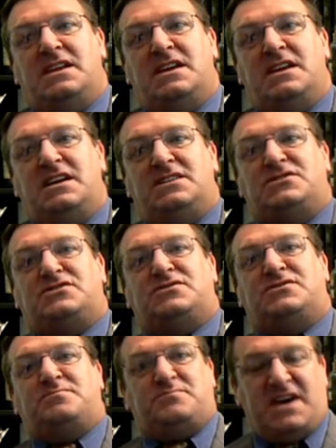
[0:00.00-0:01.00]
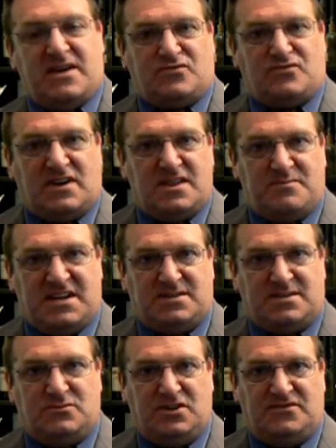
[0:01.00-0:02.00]
it's perhaps one of the better
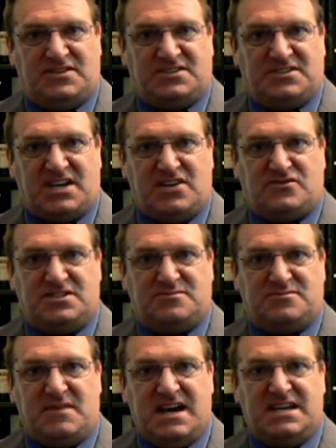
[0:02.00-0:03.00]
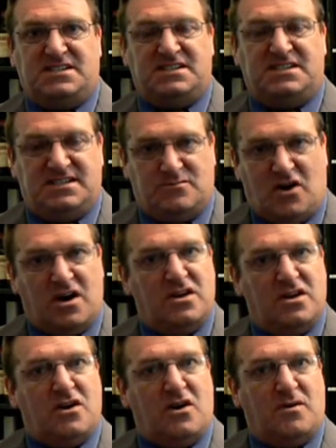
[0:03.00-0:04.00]
moves this country has made, in
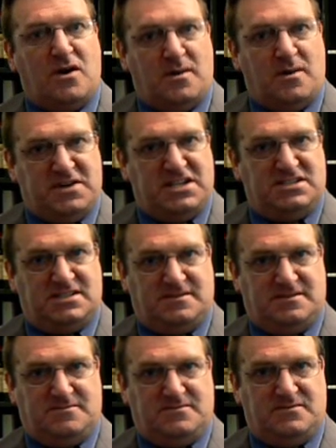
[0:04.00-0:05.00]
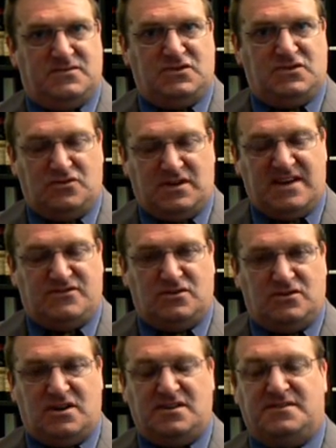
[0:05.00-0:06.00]
my opinion. You will have
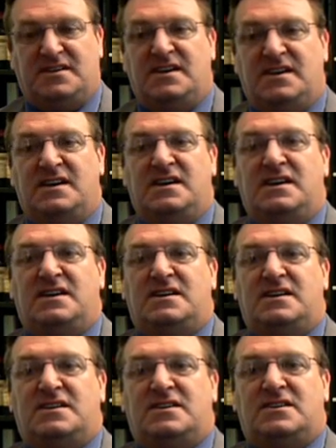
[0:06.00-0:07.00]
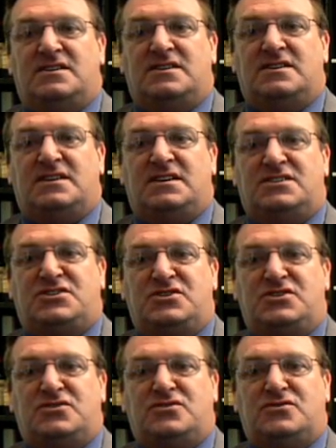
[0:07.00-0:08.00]
your own.
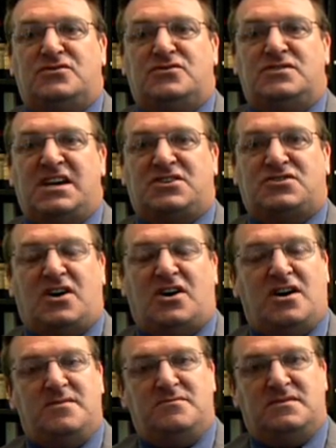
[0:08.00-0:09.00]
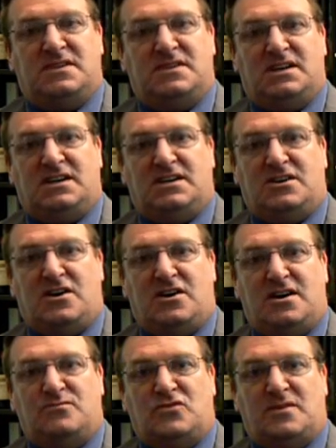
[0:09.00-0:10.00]
Until next time, uh,
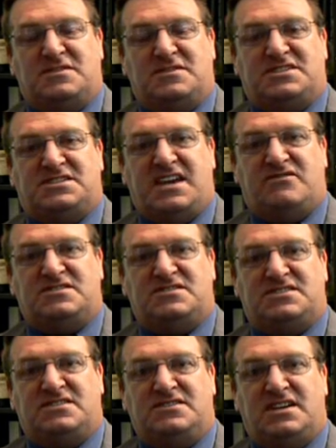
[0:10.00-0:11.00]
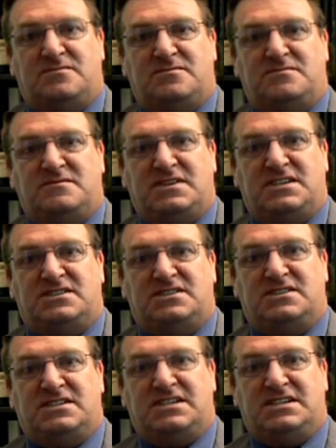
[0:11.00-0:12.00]
I'm Robert Stevenson and in
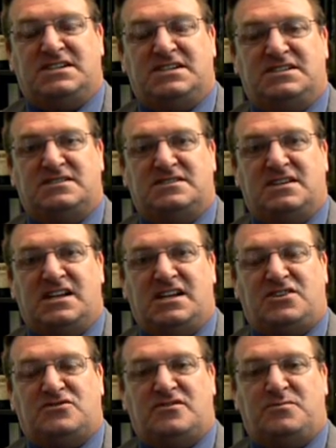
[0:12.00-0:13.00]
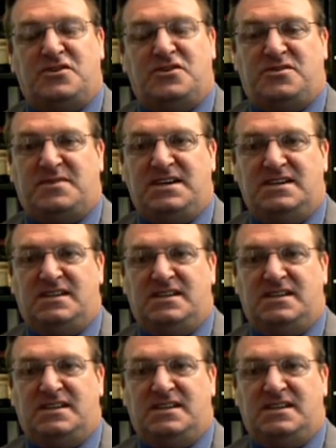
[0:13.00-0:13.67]
the electorate of Boothby,